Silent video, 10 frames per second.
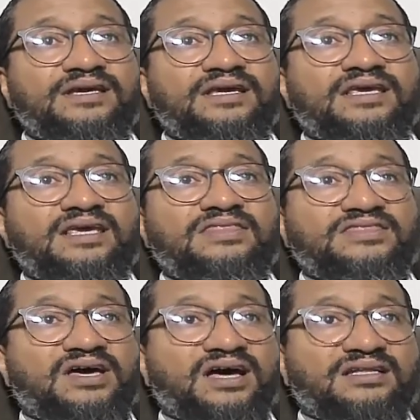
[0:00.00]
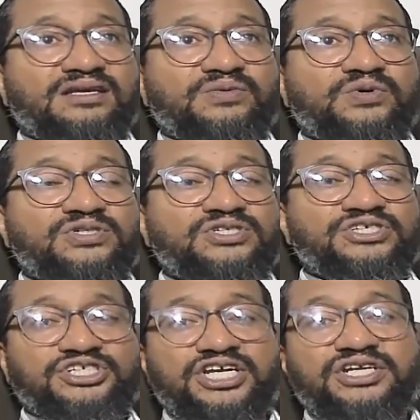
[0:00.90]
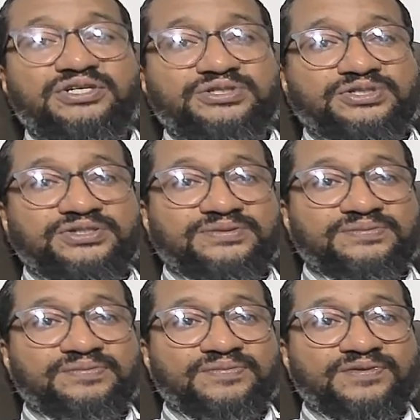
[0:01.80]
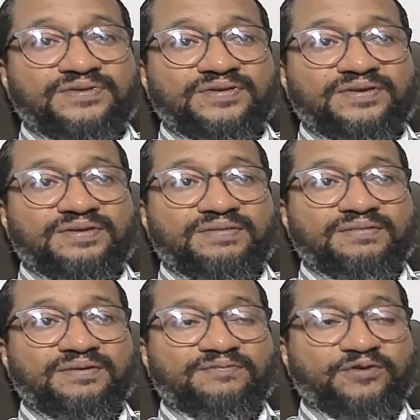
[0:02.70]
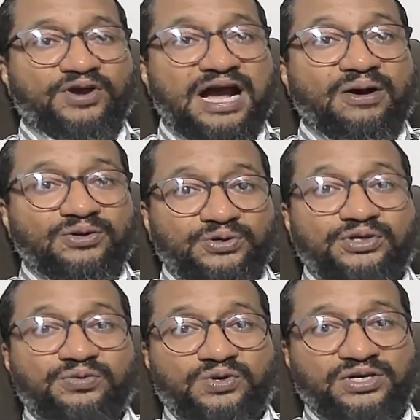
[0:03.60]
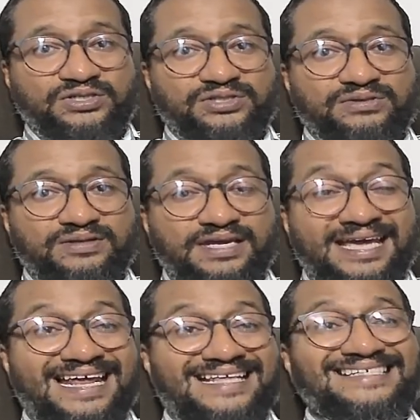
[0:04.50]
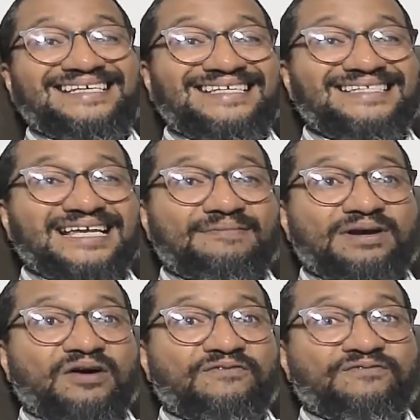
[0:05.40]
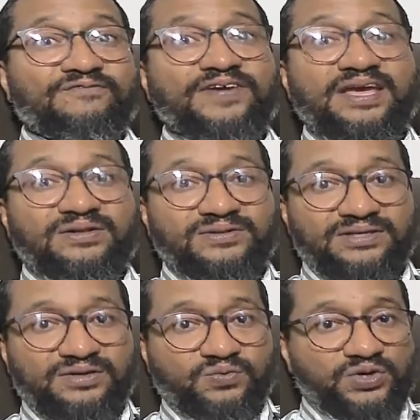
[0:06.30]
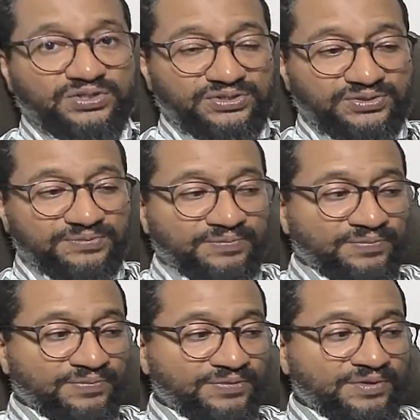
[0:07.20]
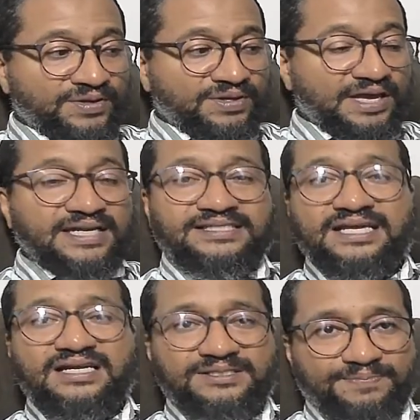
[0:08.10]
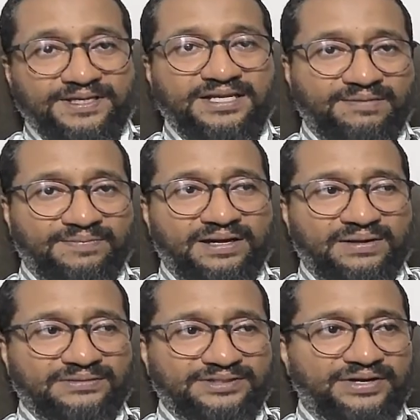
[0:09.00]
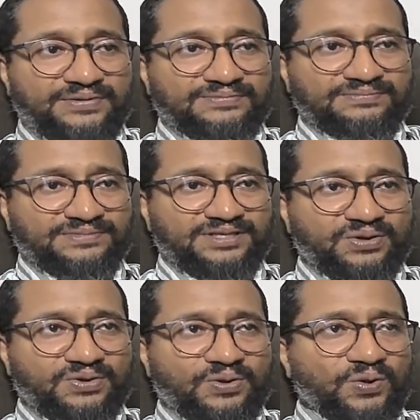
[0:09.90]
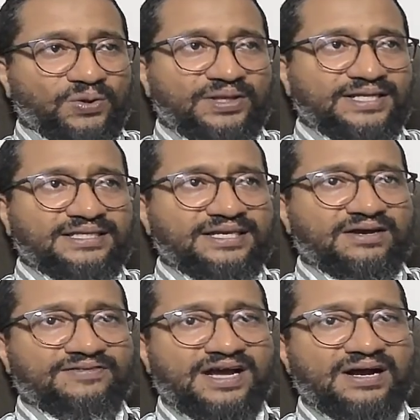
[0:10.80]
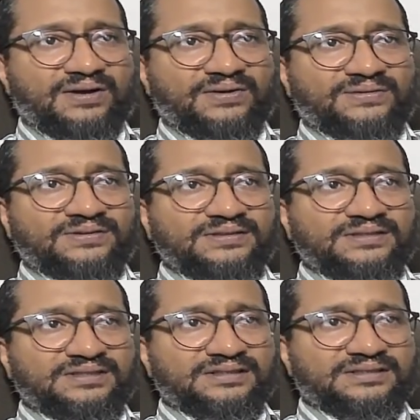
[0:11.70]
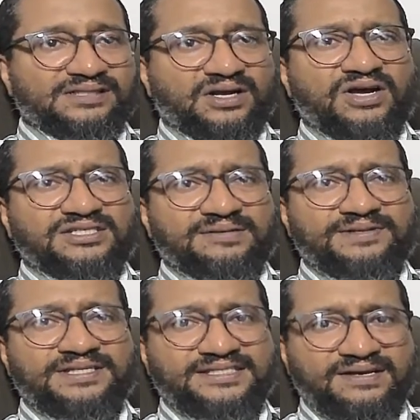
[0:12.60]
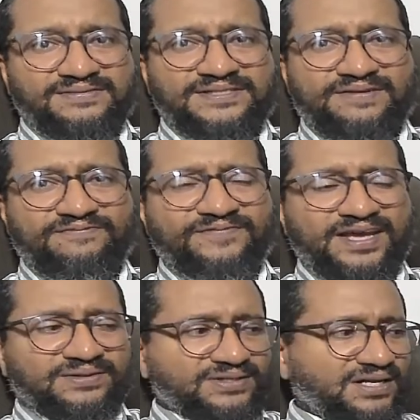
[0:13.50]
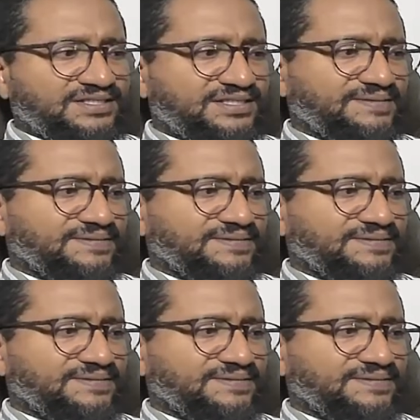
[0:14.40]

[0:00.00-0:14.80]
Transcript: He thought it was genius for how good it was, and at the same time how failed it was. And he started speaking about the whole idea of how the concept in itself is a failed concept,